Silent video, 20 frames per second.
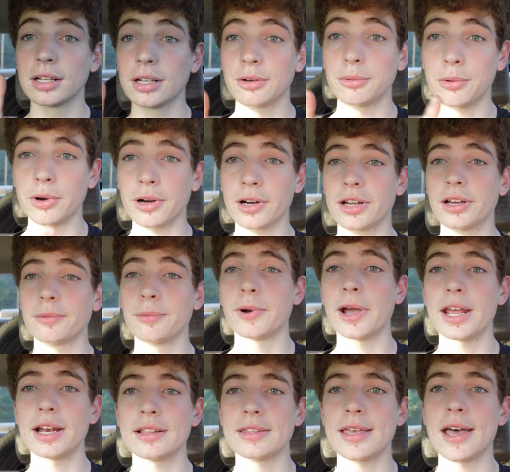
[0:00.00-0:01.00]
one good
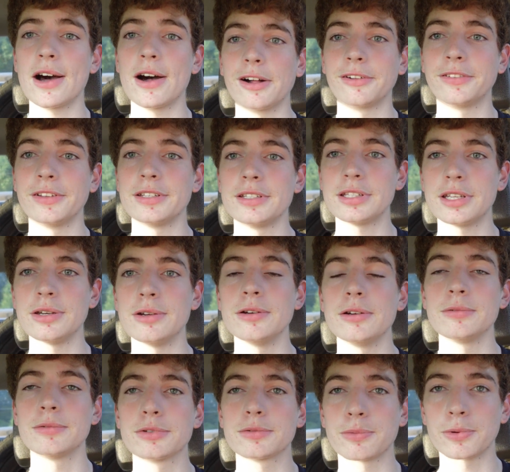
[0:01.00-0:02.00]
way to tell if this
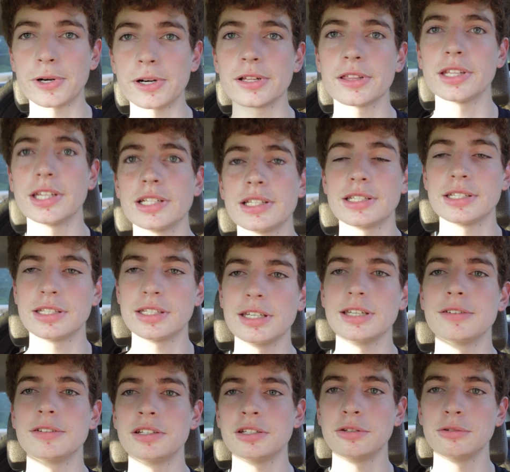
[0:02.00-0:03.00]
tune was worth it, to see
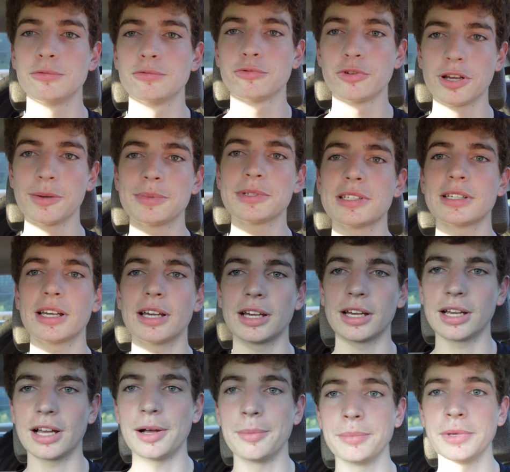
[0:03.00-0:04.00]
if she rips
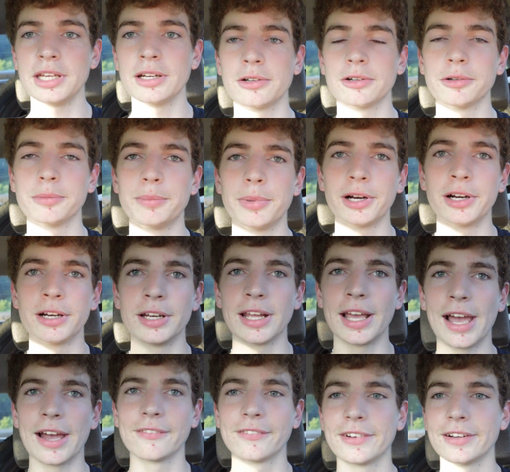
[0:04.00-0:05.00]
a mean old Bernie
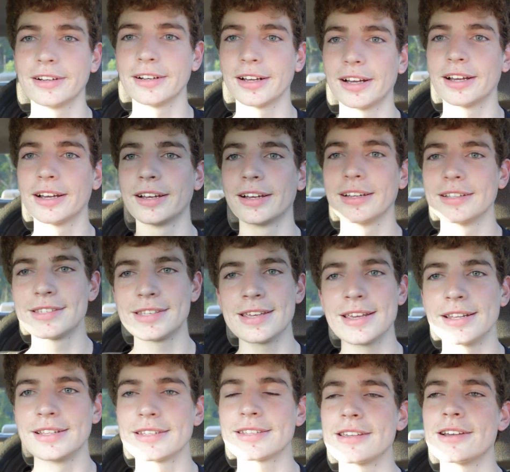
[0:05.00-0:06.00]
after it's
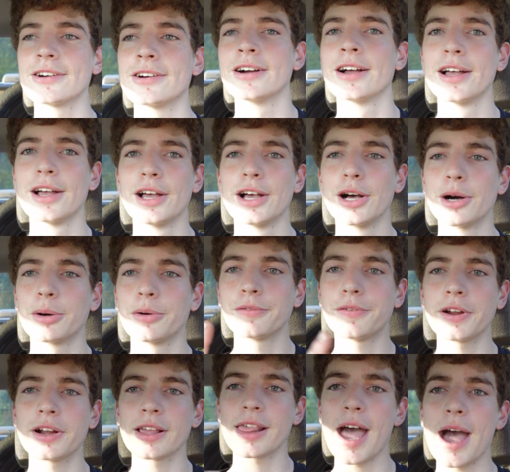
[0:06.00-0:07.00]
in. So
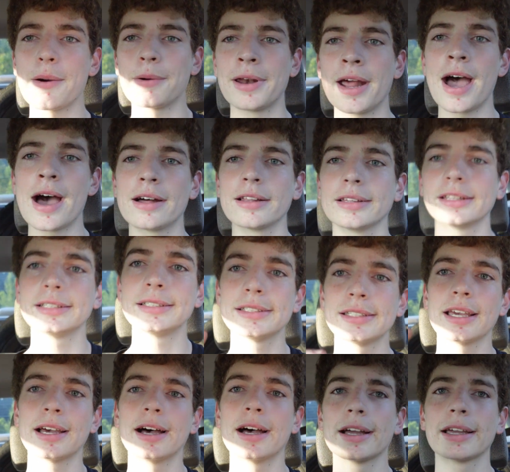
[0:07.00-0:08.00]
figure that one out. Let's
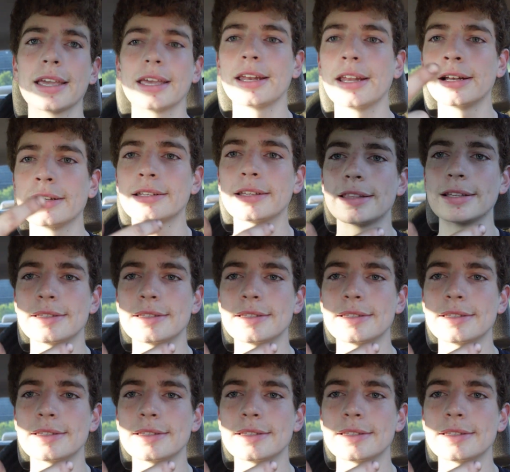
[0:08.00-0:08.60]
get into the